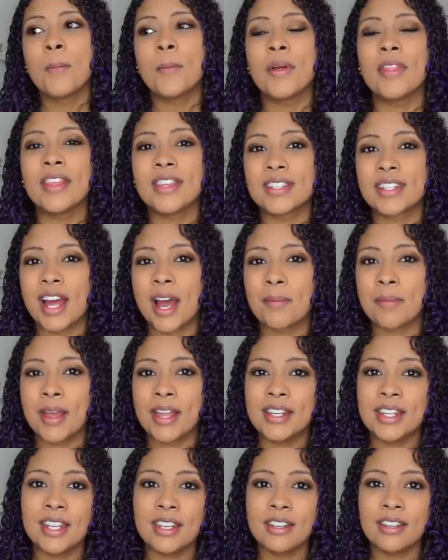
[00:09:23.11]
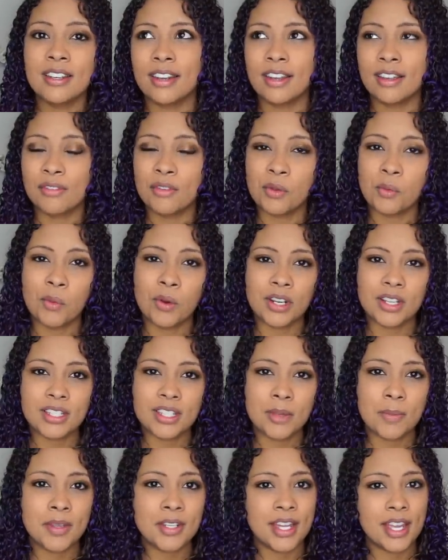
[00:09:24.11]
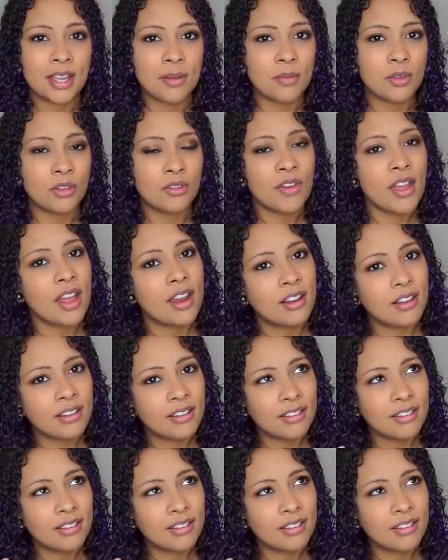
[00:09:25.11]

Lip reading: But this time they didn't. If you want to see me take him to the vet,